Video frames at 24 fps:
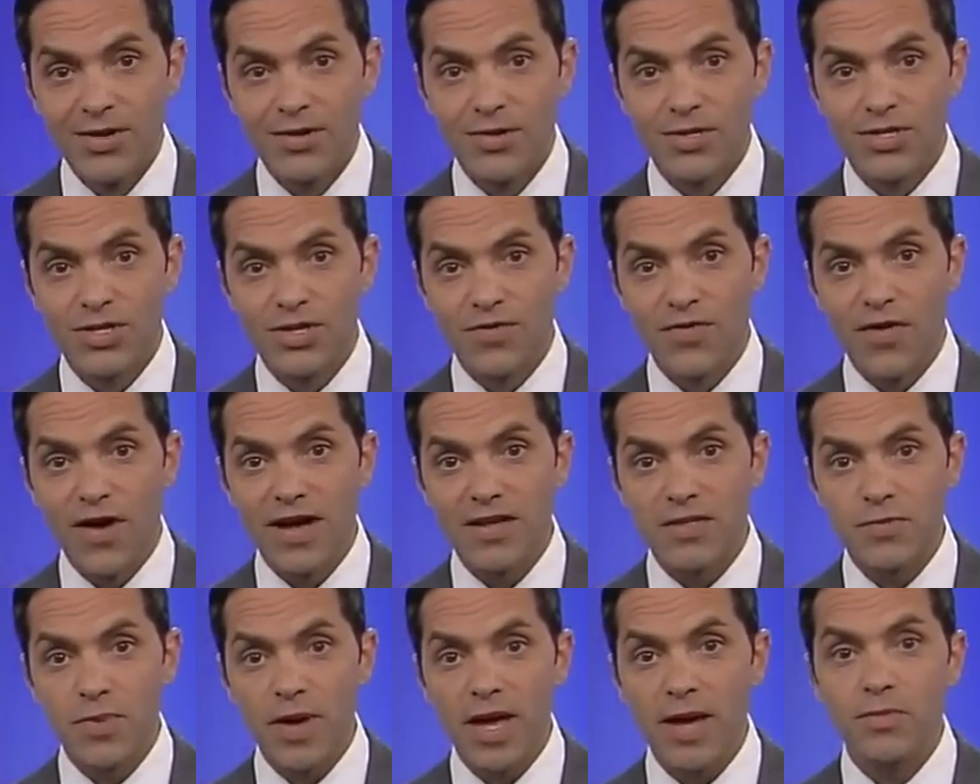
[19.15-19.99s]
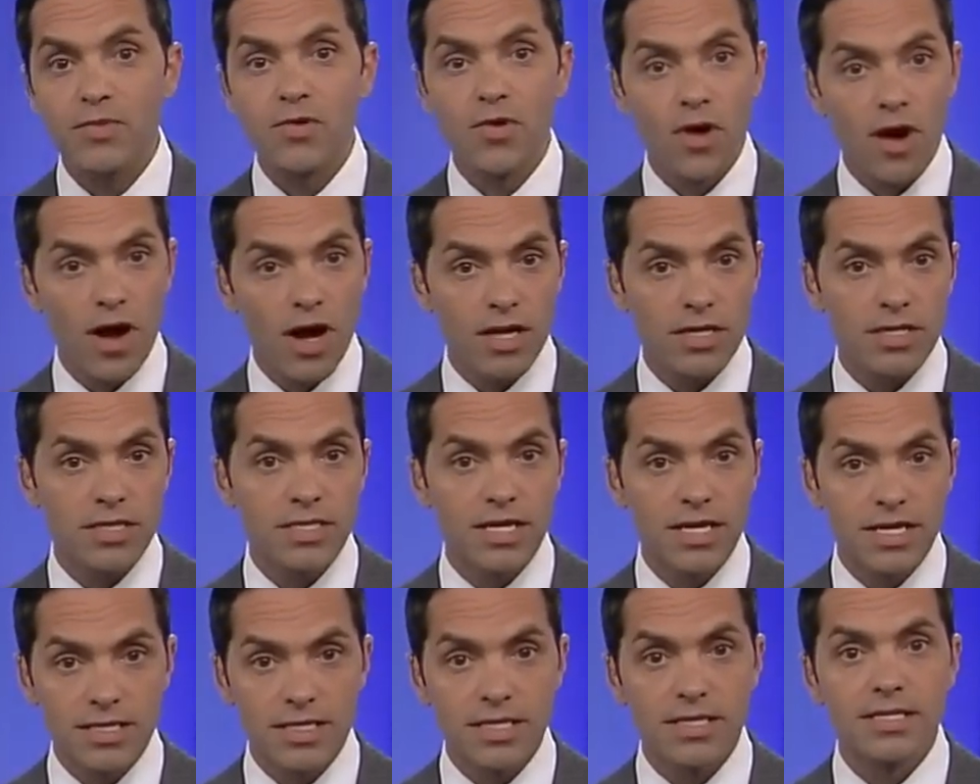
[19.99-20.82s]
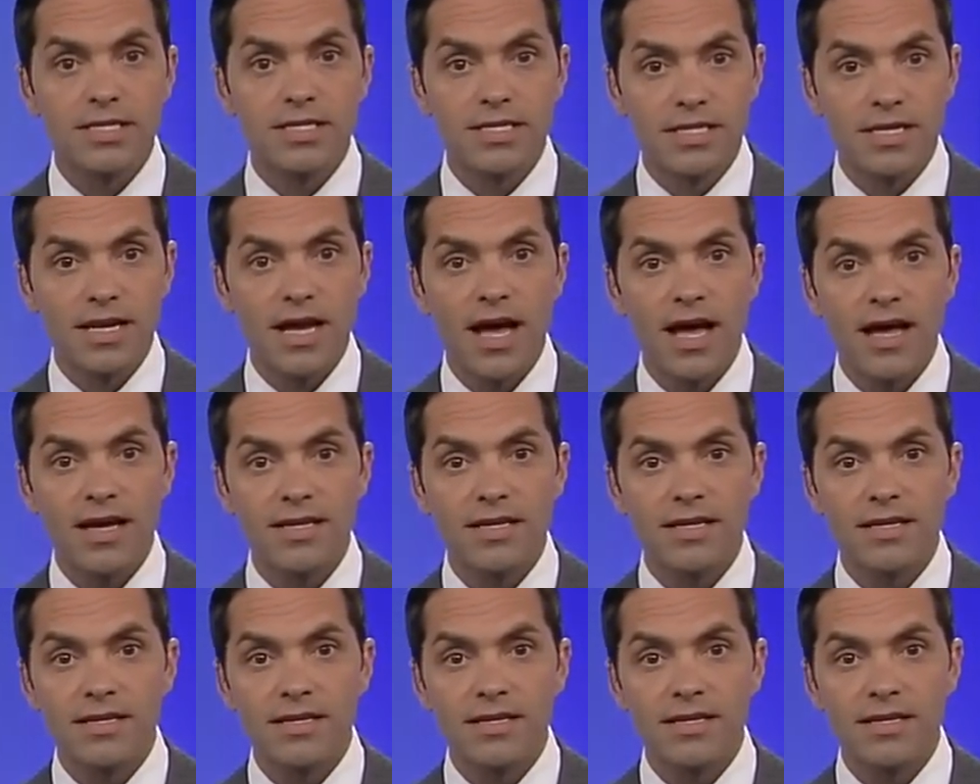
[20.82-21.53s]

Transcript: News Center 5's Pam Cross takes us inside.